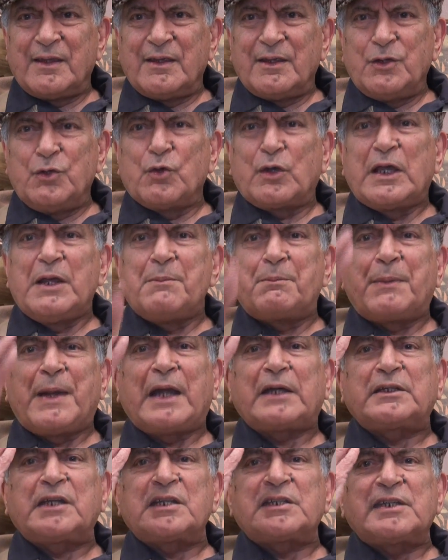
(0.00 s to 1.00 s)
You can
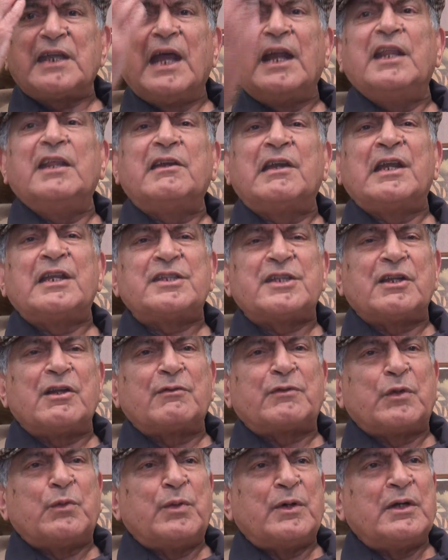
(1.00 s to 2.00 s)
practice any religion
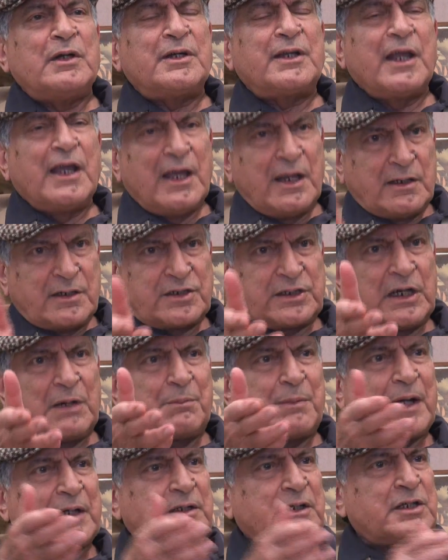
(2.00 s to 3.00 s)
of the world and still
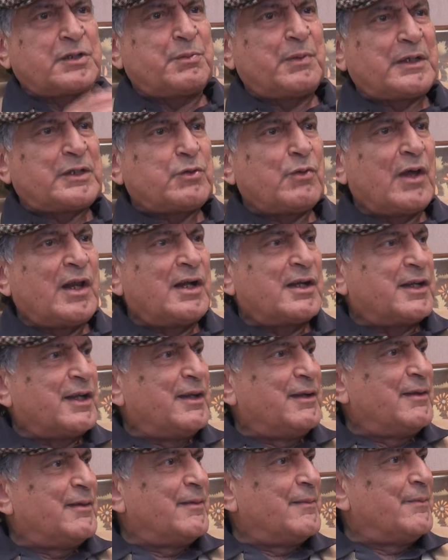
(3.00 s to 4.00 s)
practice spirituality.
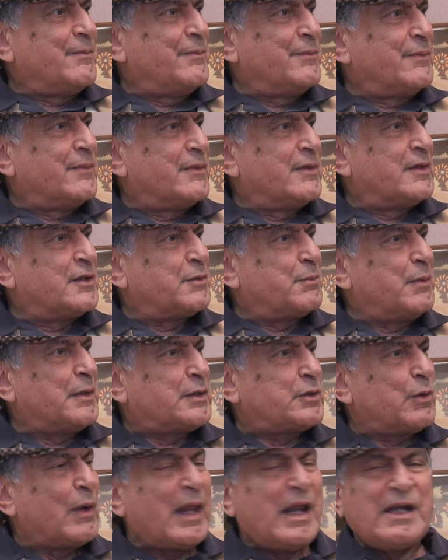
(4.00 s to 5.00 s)

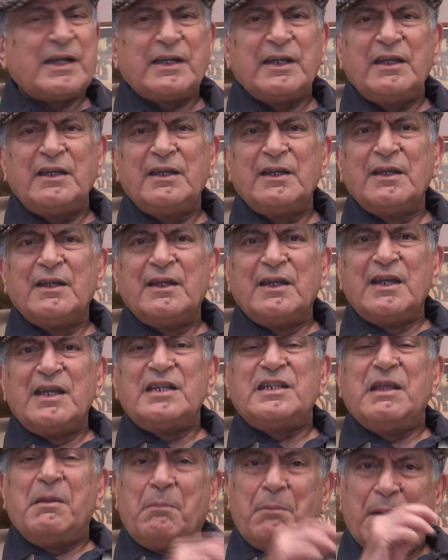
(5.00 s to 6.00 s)
Spirituality
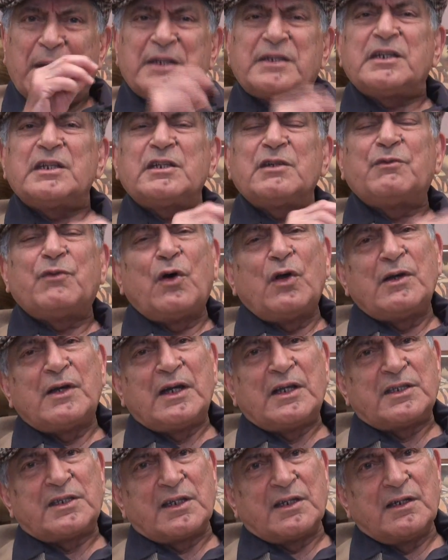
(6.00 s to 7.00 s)
is the basis of all
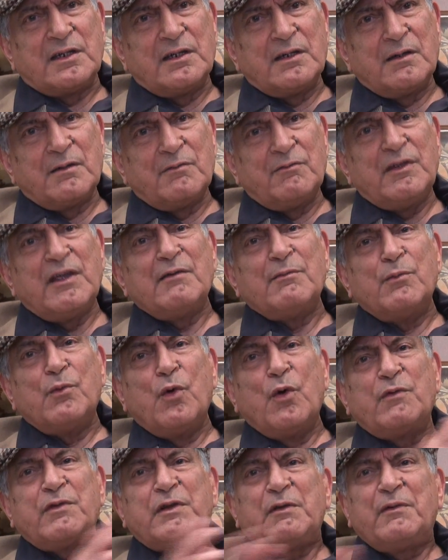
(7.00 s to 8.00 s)
religion. We have
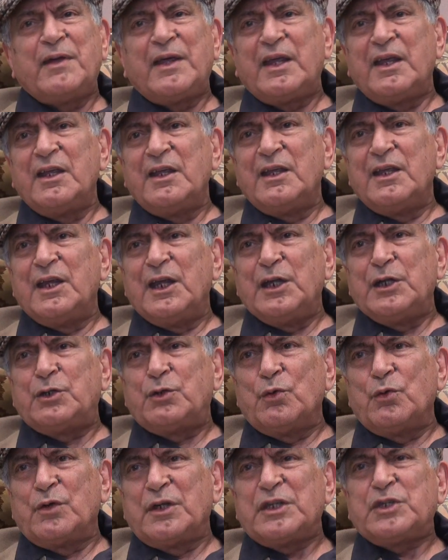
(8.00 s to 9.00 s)
moved away
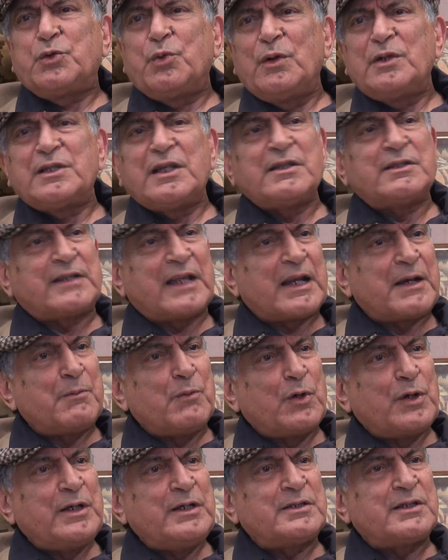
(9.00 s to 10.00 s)
into rituals and
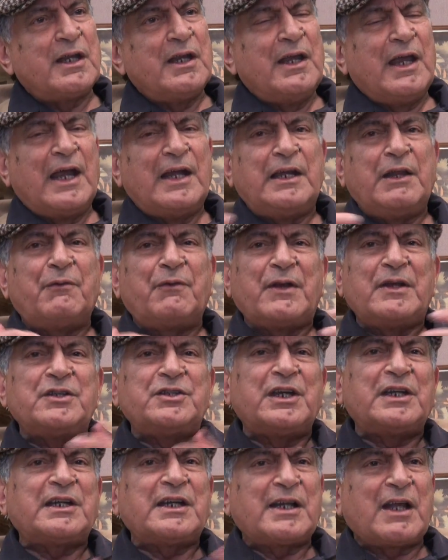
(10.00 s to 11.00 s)
ceremonies and
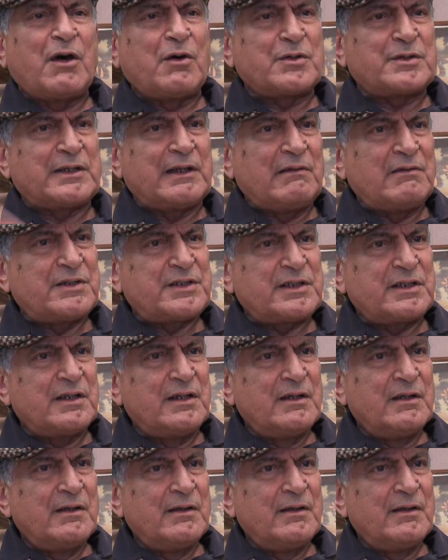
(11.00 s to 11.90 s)
differentiated ourselves.